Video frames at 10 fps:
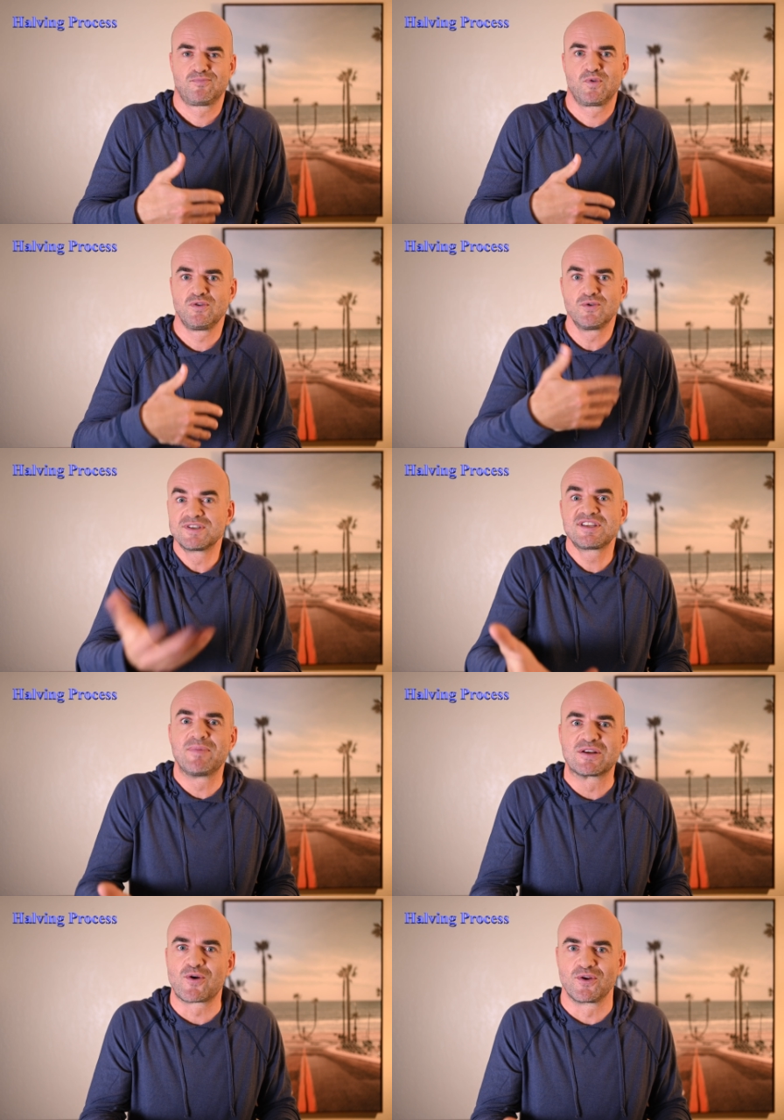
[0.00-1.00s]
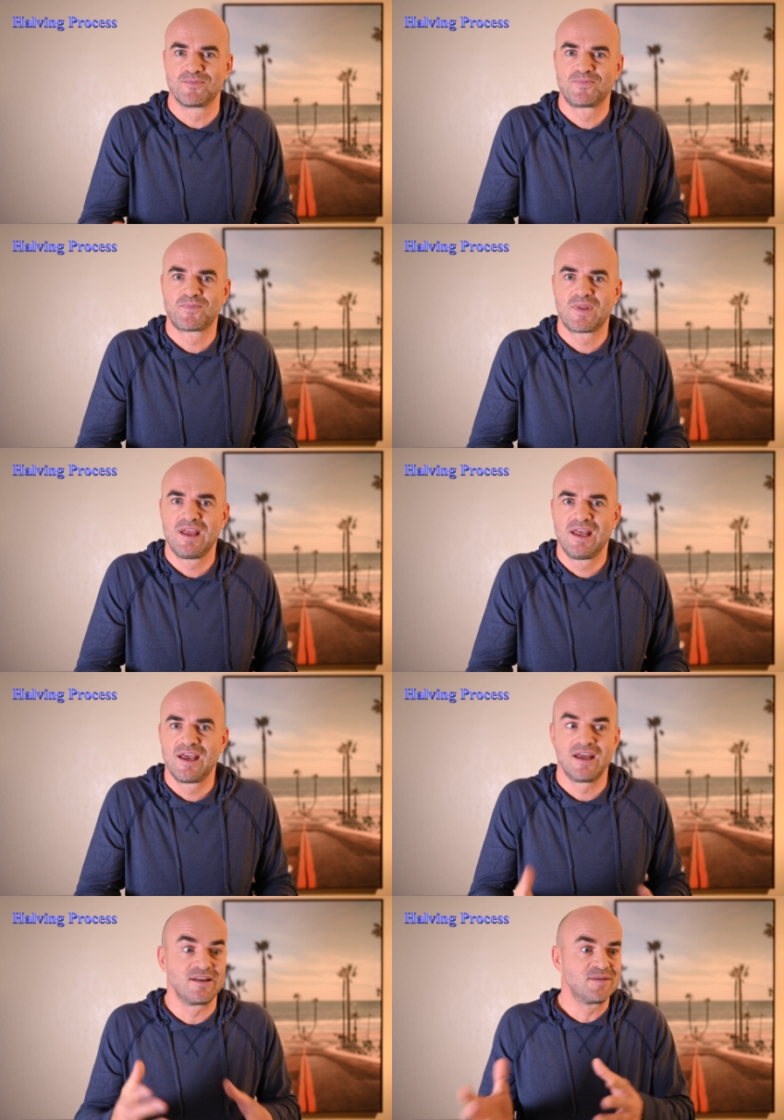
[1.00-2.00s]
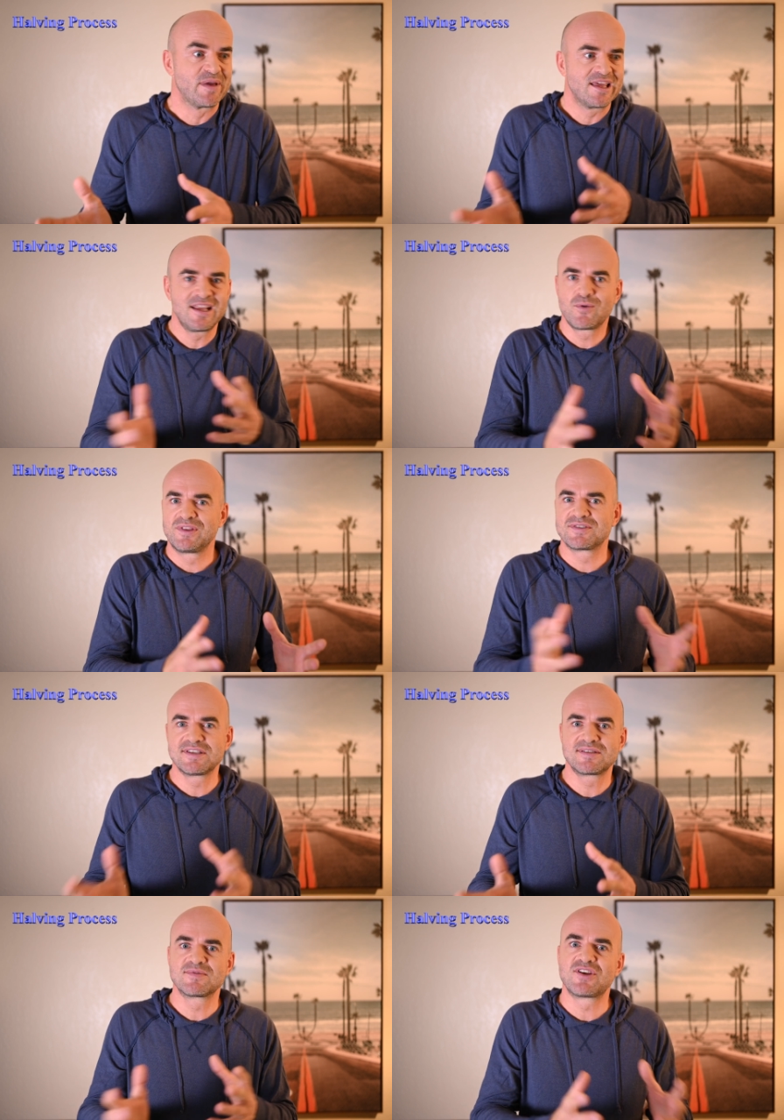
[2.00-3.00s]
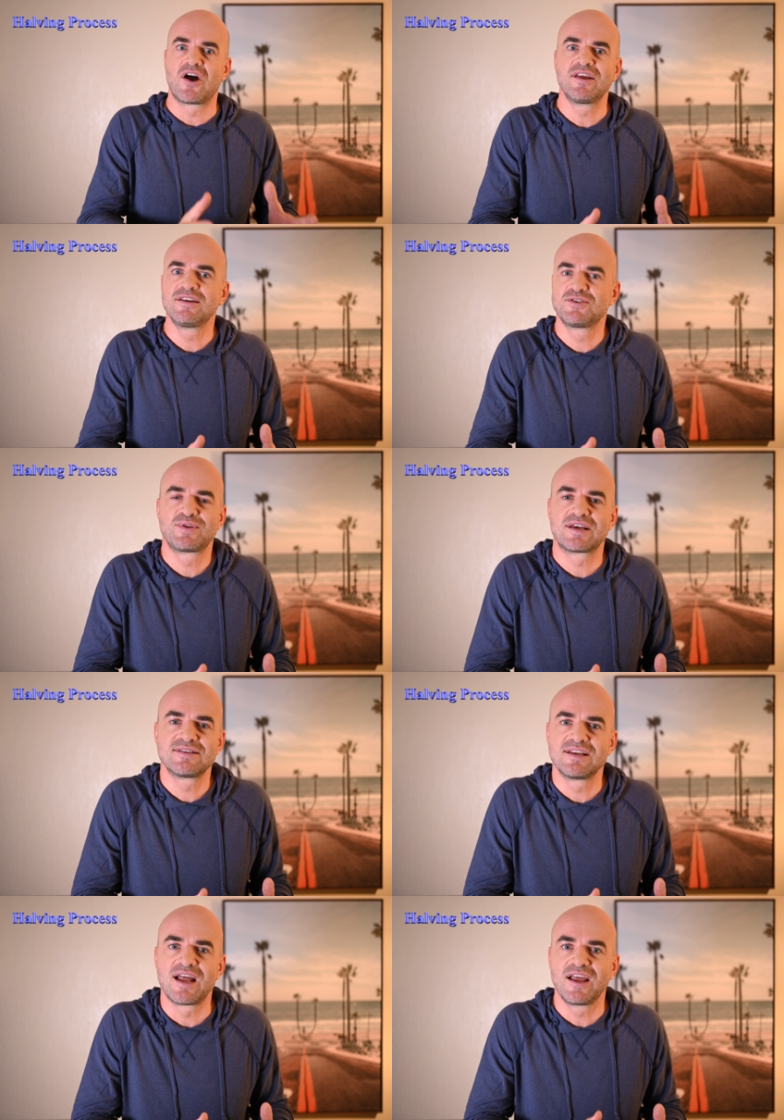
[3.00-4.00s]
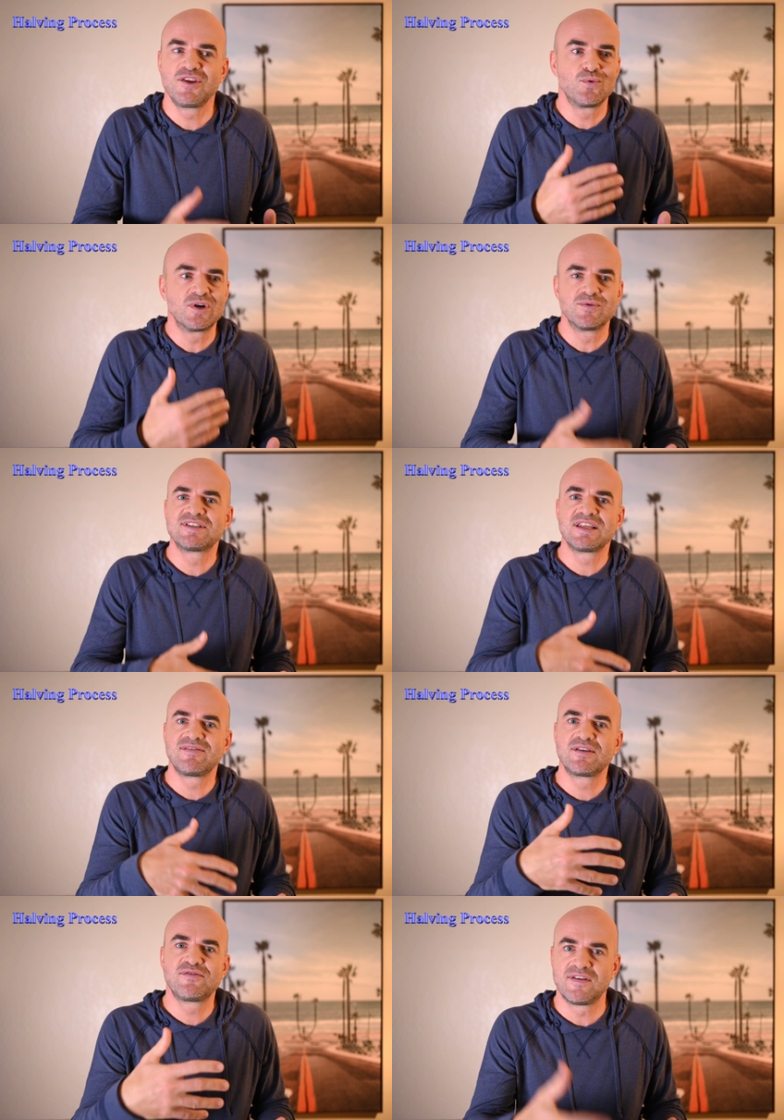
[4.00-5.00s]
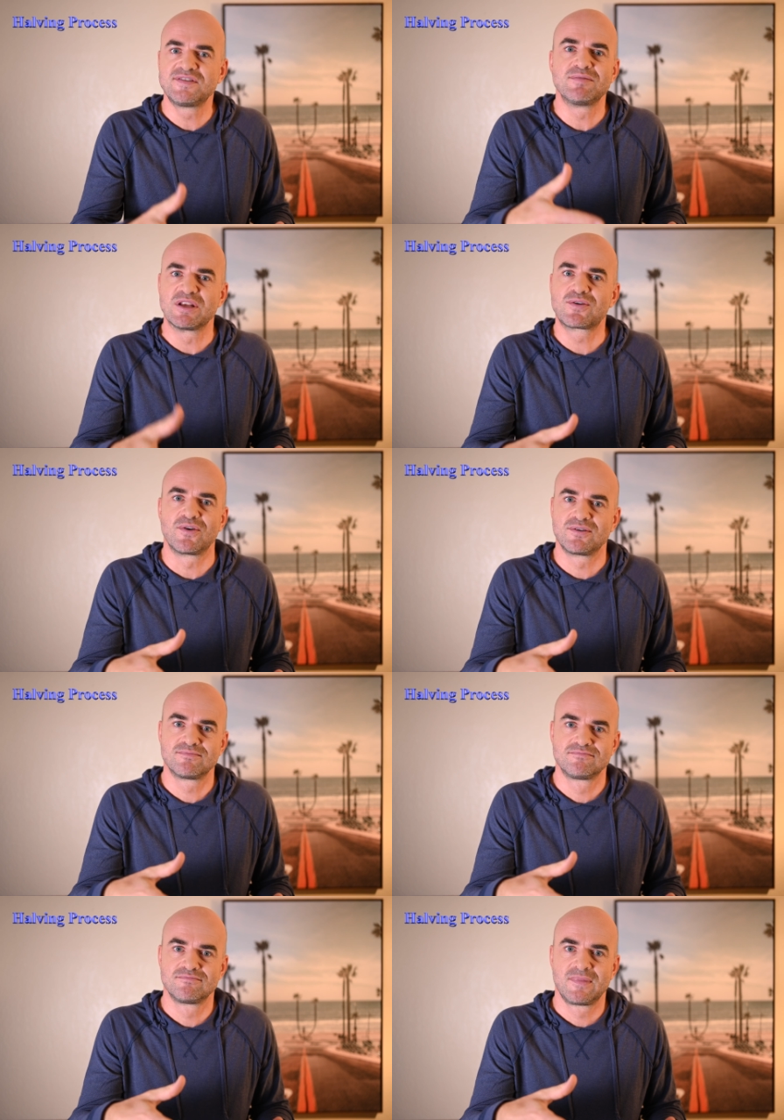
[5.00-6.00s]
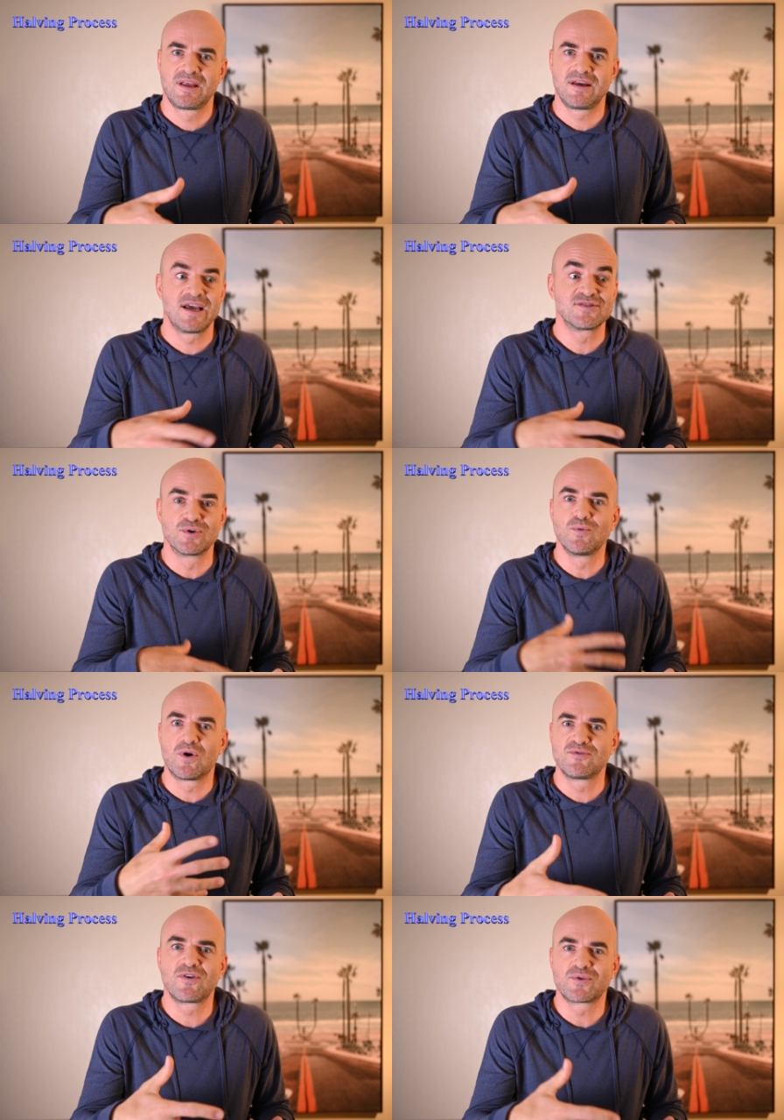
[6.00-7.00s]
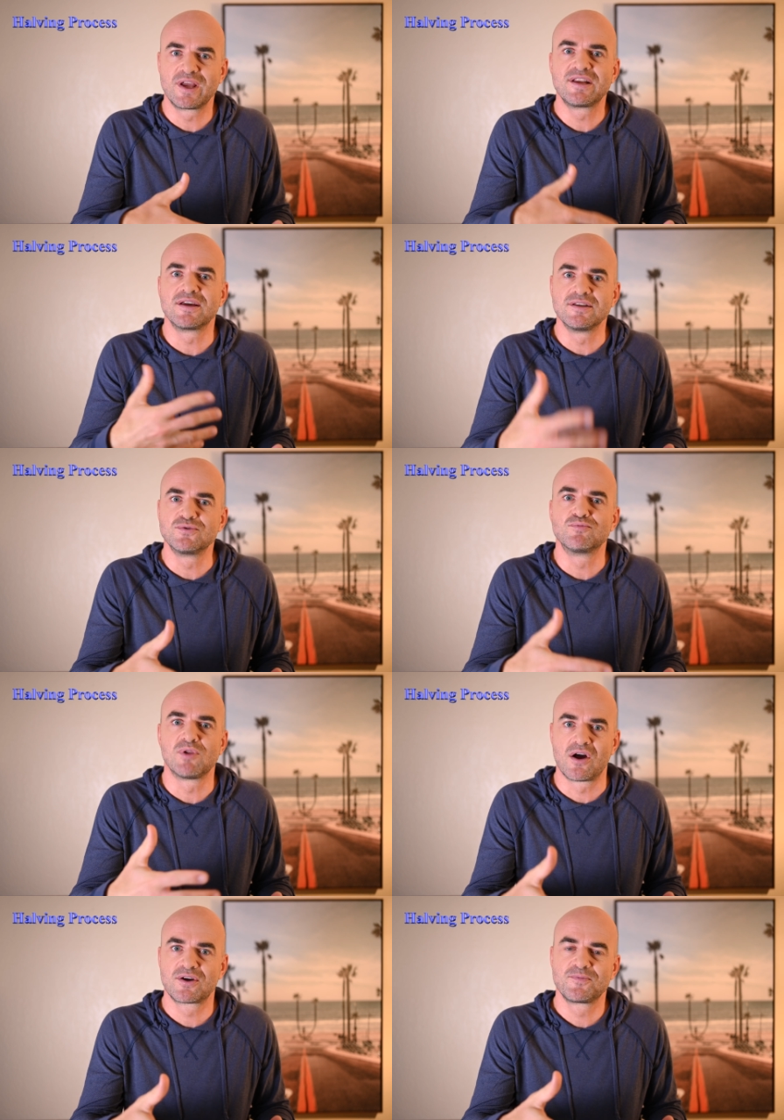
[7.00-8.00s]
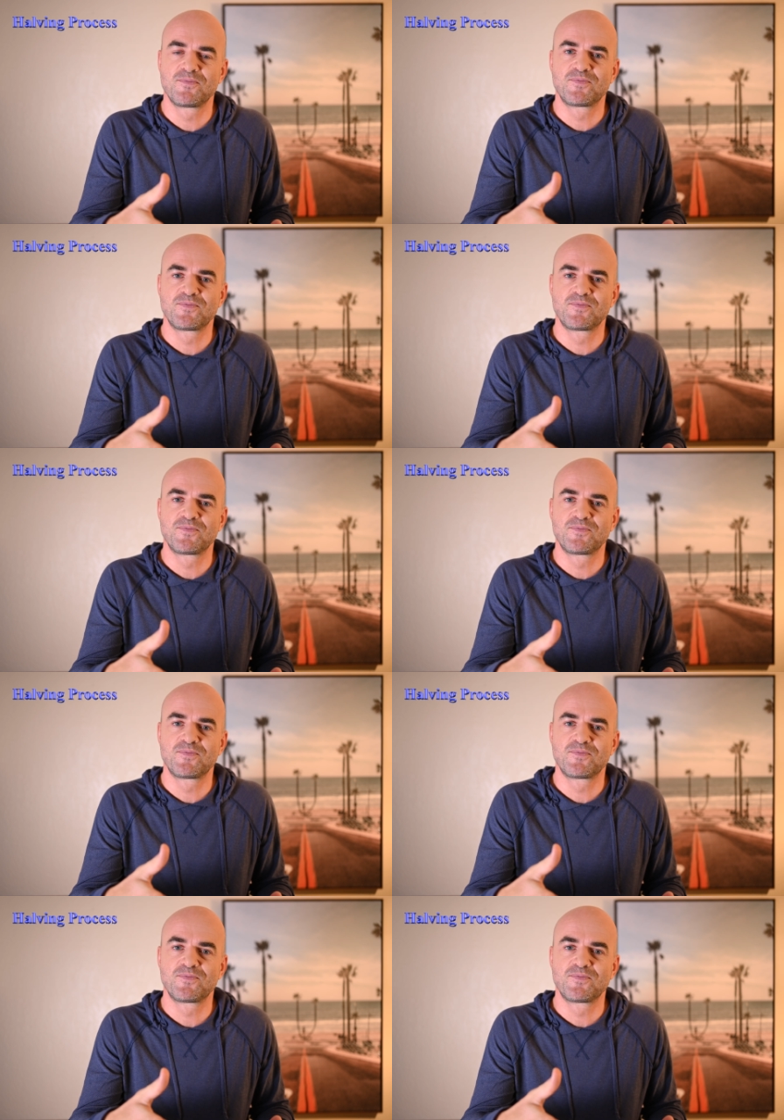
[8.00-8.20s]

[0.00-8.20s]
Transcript: you receive Bitcoin. And in the beginning, when the system started in 2009, you were receiving 50 Bitcoin as a reward for creating a new block.